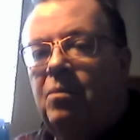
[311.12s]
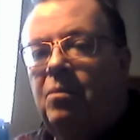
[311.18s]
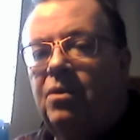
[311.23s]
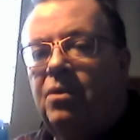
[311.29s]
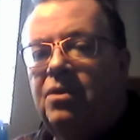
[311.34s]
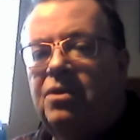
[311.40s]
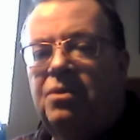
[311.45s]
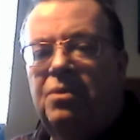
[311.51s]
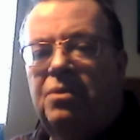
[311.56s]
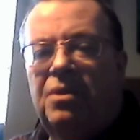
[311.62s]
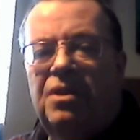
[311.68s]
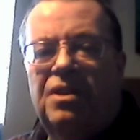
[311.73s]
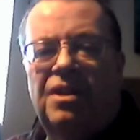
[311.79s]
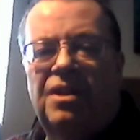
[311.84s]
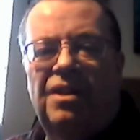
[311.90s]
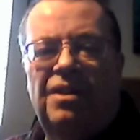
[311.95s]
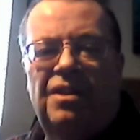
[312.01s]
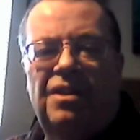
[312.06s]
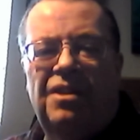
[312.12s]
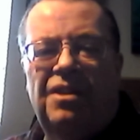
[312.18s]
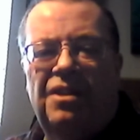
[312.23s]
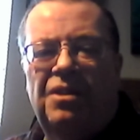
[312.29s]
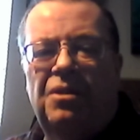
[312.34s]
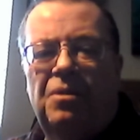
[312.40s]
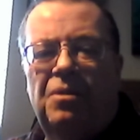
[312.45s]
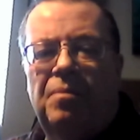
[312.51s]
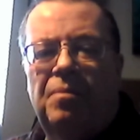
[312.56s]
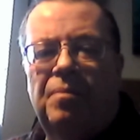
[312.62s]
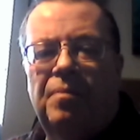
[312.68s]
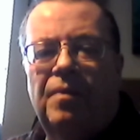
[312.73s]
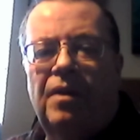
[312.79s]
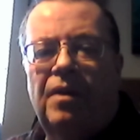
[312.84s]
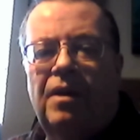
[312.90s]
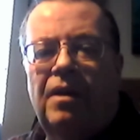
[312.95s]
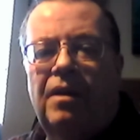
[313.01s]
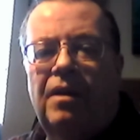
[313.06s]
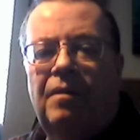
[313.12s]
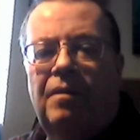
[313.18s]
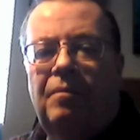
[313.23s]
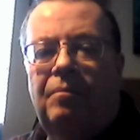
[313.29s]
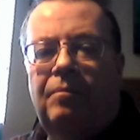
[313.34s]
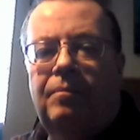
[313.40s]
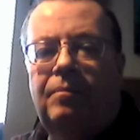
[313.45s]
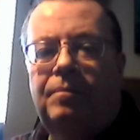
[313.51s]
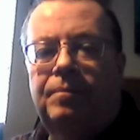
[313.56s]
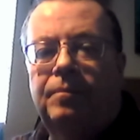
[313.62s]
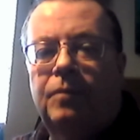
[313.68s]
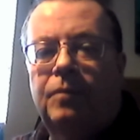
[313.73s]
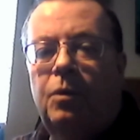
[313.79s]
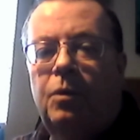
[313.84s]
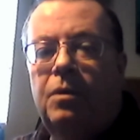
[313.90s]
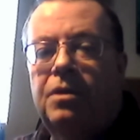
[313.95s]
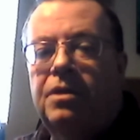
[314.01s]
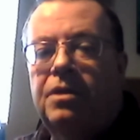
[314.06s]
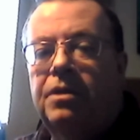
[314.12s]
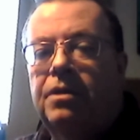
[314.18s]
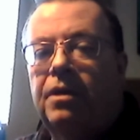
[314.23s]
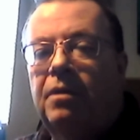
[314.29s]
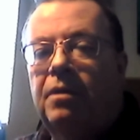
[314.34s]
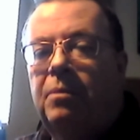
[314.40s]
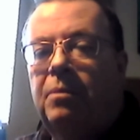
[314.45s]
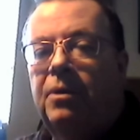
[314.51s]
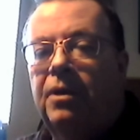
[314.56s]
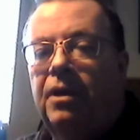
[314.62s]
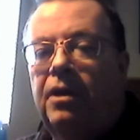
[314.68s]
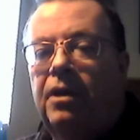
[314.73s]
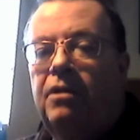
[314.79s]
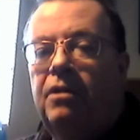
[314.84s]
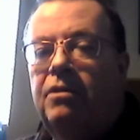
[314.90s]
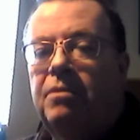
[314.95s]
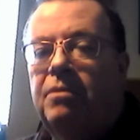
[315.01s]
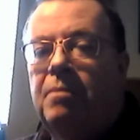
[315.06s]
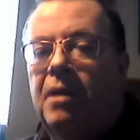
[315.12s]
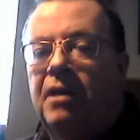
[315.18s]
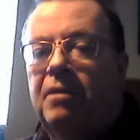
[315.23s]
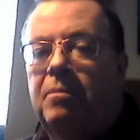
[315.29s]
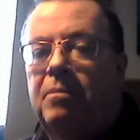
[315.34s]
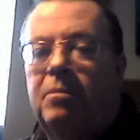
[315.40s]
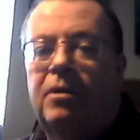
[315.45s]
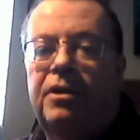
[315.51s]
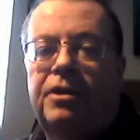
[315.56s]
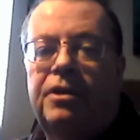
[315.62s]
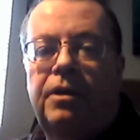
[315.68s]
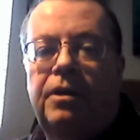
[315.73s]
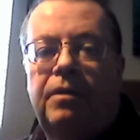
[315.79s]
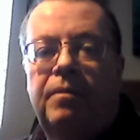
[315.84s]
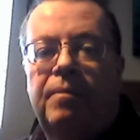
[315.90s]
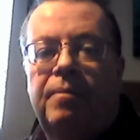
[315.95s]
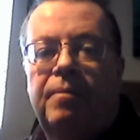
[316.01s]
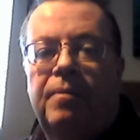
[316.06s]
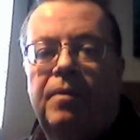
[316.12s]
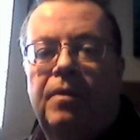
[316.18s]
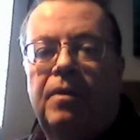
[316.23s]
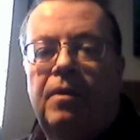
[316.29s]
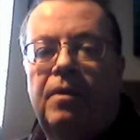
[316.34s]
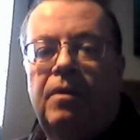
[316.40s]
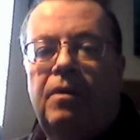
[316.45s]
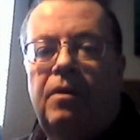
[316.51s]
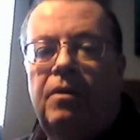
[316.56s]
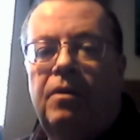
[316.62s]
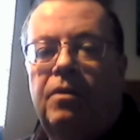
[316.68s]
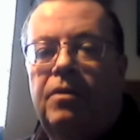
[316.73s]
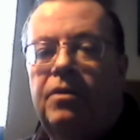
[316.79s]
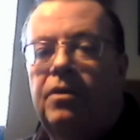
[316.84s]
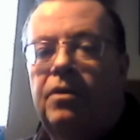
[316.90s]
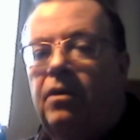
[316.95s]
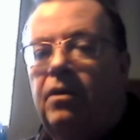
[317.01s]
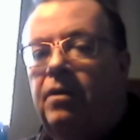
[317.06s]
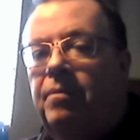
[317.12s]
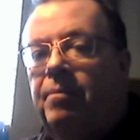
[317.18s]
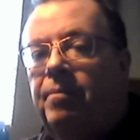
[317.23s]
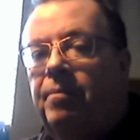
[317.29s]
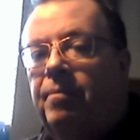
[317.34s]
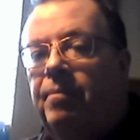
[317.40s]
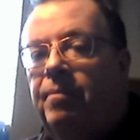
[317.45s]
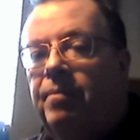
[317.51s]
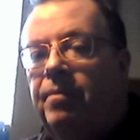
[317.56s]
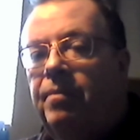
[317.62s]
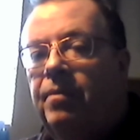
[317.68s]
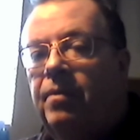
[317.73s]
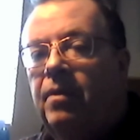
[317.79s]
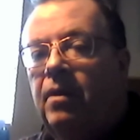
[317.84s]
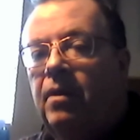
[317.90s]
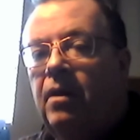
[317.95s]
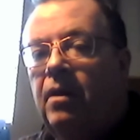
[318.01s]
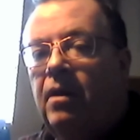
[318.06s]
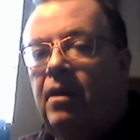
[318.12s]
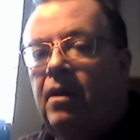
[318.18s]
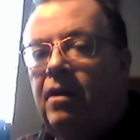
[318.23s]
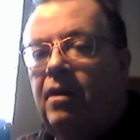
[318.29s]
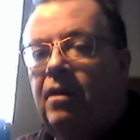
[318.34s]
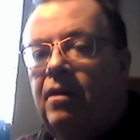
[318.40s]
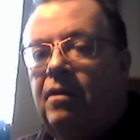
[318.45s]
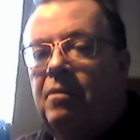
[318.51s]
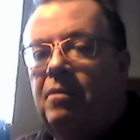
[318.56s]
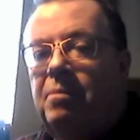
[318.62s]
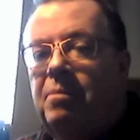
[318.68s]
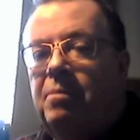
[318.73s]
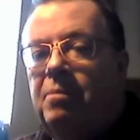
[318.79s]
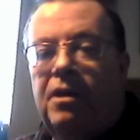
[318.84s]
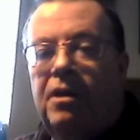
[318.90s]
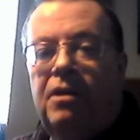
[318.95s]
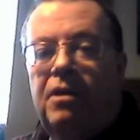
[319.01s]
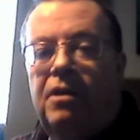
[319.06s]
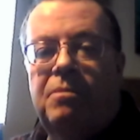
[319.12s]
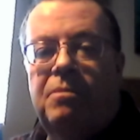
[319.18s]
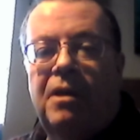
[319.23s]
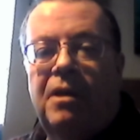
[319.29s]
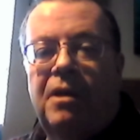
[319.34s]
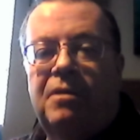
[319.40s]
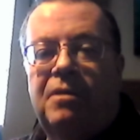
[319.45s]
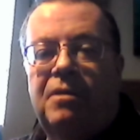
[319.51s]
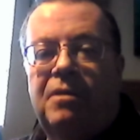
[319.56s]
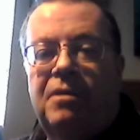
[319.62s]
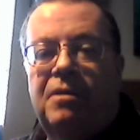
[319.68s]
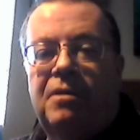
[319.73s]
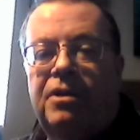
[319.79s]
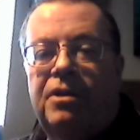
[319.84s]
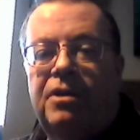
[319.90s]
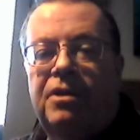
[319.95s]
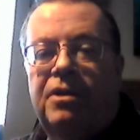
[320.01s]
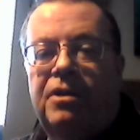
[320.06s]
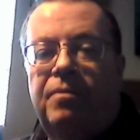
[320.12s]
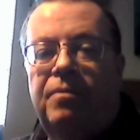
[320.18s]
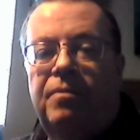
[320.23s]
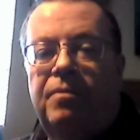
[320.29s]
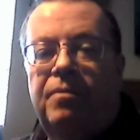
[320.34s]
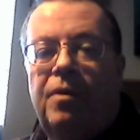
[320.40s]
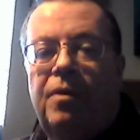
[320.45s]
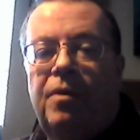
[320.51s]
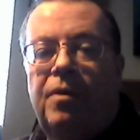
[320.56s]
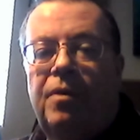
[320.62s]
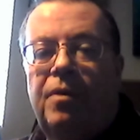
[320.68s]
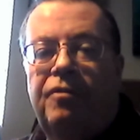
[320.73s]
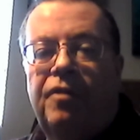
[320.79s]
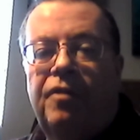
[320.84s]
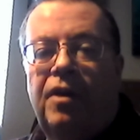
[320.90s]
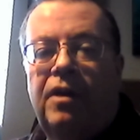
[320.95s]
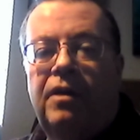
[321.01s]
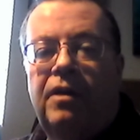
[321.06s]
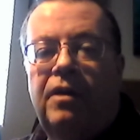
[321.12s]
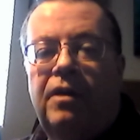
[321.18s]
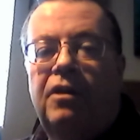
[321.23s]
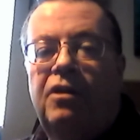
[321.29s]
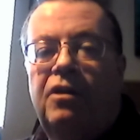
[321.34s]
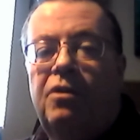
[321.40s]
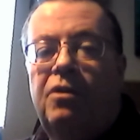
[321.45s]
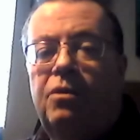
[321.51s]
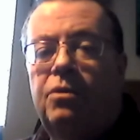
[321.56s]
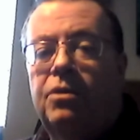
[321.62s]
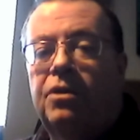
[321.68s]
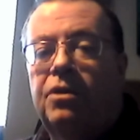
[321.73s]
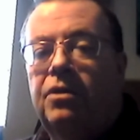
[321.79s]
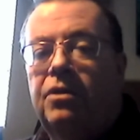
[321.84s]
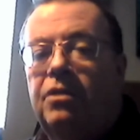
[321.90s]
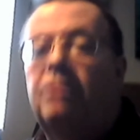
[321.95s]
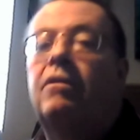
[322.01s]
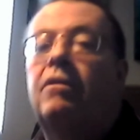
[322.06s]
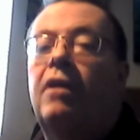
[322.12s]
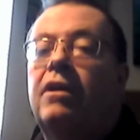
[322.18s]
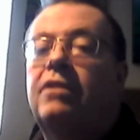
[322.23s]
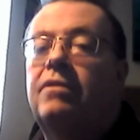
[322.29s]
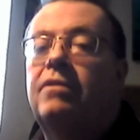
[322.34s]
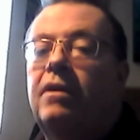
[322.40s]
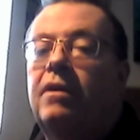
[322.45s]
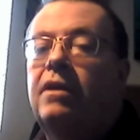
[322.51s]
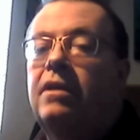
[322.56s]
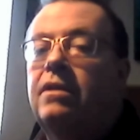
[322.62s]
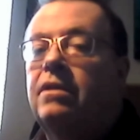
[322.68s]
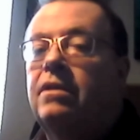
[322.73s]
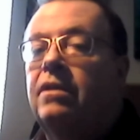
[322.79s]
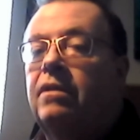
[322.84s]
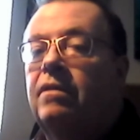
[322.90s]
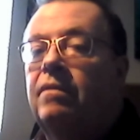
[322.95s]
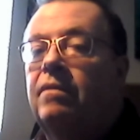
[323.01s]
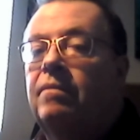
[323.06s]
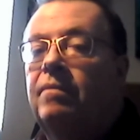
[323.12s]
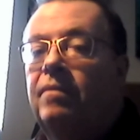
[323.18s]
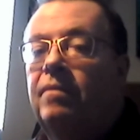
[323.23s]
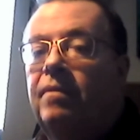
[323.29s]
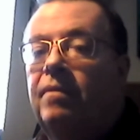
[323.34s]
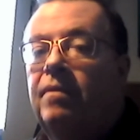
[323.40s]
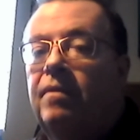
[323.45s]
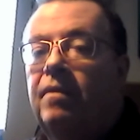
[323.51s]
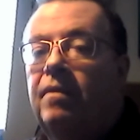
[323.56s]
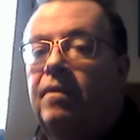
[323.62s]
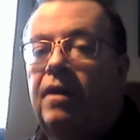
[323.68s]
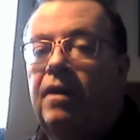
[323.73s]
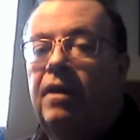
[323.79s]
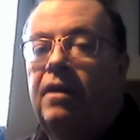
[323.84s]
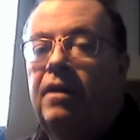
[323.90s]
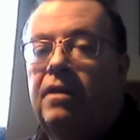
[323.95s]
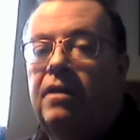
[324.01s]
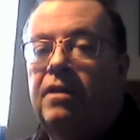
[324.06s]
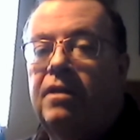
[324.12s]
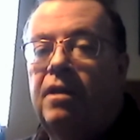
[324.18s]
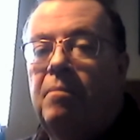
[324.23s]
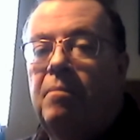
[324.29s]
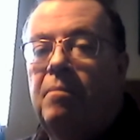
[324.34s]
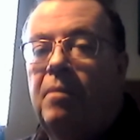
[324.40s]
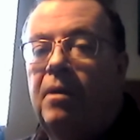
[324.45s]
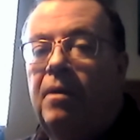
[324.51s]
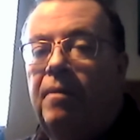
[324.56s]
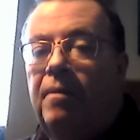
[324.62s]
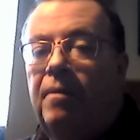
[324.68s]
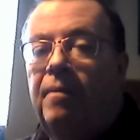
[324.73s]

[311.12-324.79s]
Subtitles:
What is all this going to do? All this is going to put a huge amount of pressure on the dollar. There'll be a huge amount of pressure on the Fed not to raise rates in December.